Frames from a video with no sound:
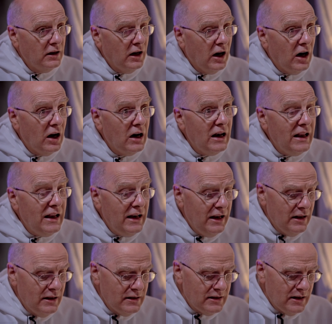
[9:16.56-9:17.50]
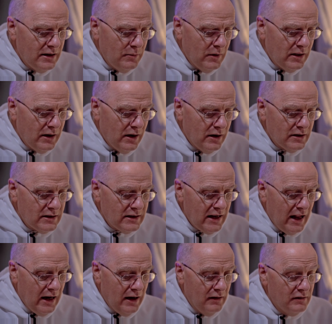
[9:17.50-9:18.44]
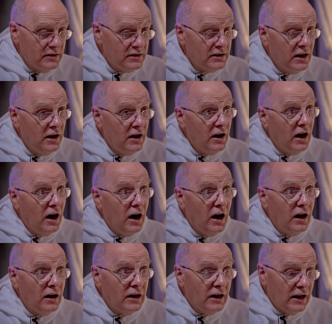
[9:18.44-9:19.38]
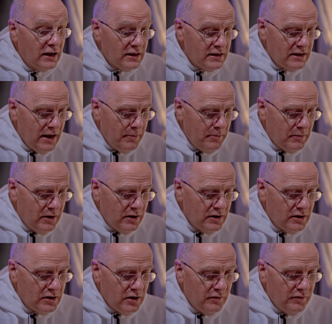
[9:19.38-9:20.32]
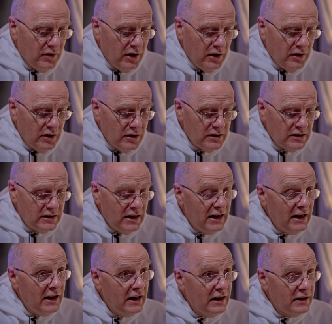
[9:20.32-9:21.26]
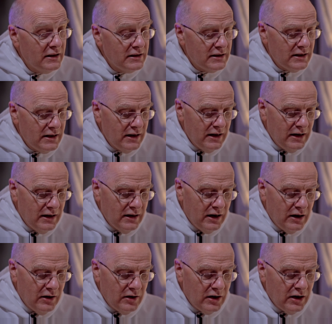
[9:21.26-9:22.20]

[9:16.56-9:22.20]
Our leniency with ourselves, our acceptance of others' leniency in our